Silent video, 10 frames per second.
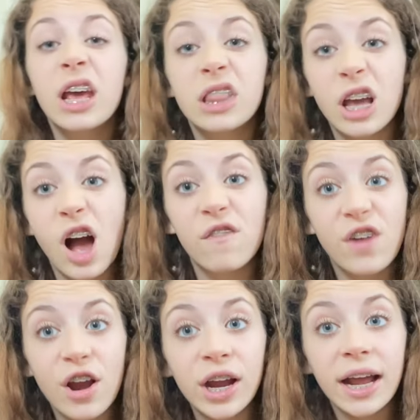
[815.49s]
They got
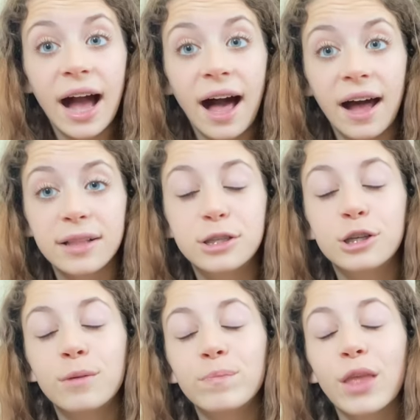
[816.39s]
very
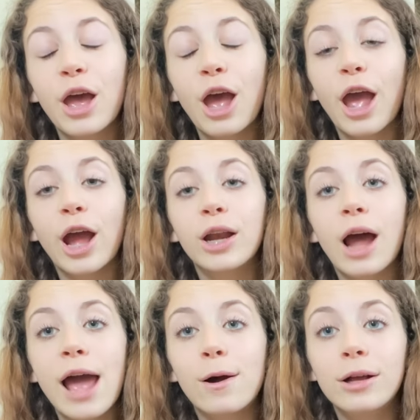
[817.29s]
cut and
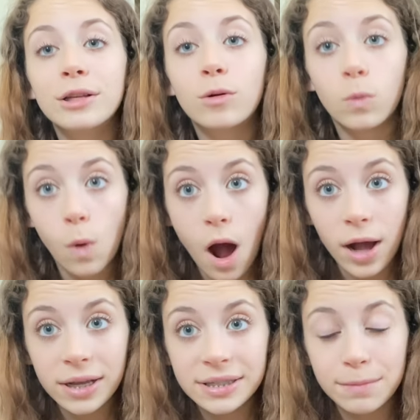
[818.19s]
I got
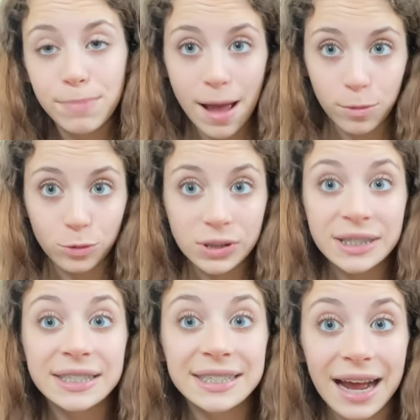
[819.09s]
rocks and pebbles
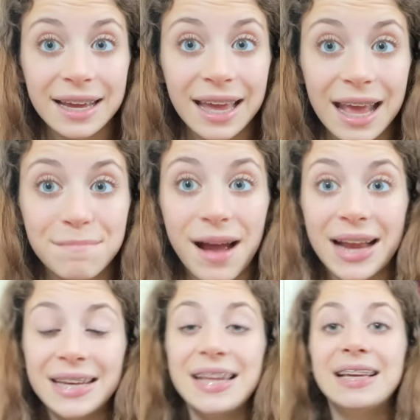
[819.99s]
stuck in my
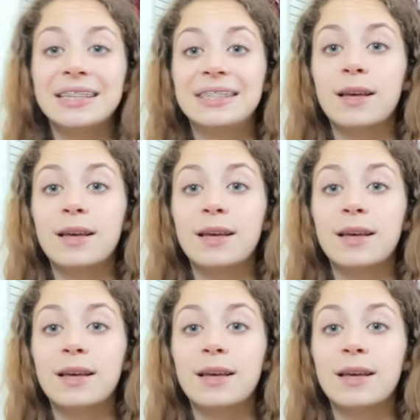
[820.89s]
knees.